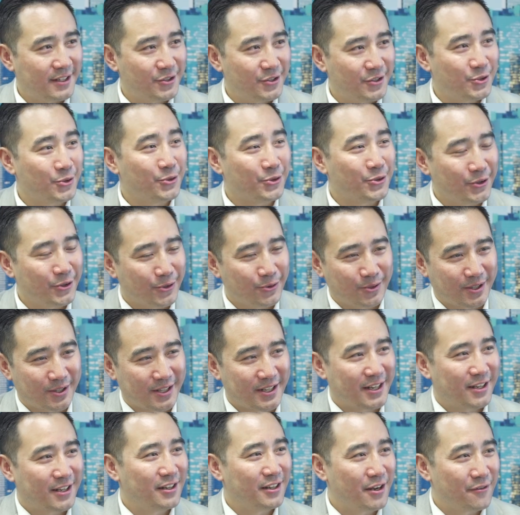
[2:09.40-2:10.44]
don't know what
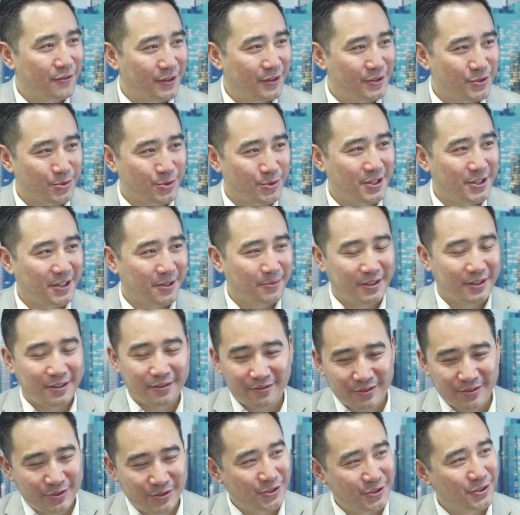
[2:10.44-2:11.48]
kind of live events we're talking
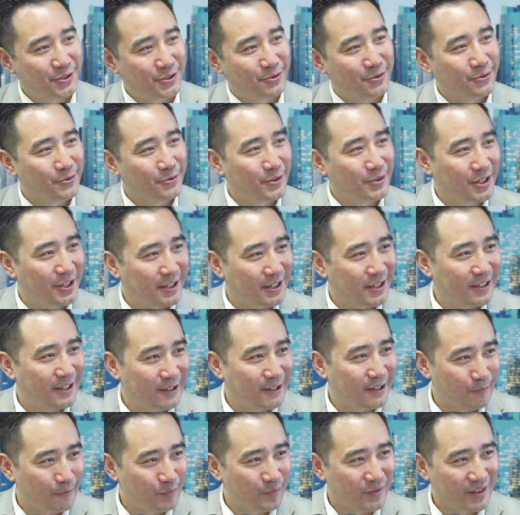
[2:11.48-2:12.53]
about, could you
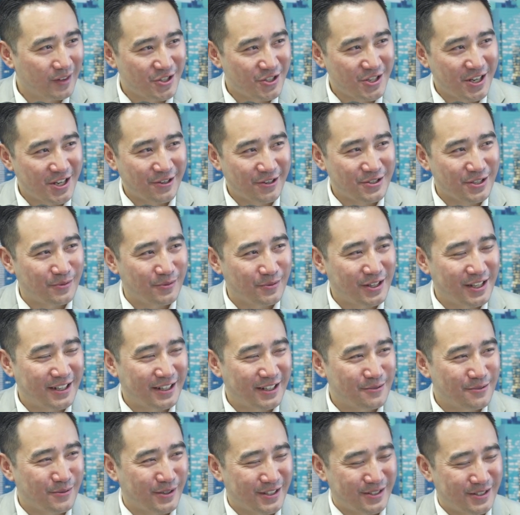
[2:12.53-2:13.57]
share some of that
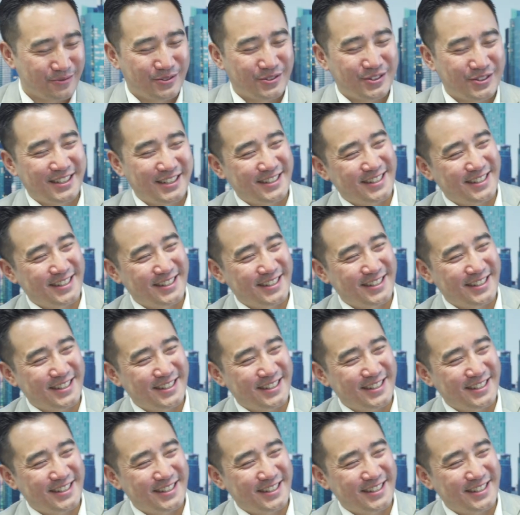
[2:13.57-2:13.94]
experience with us?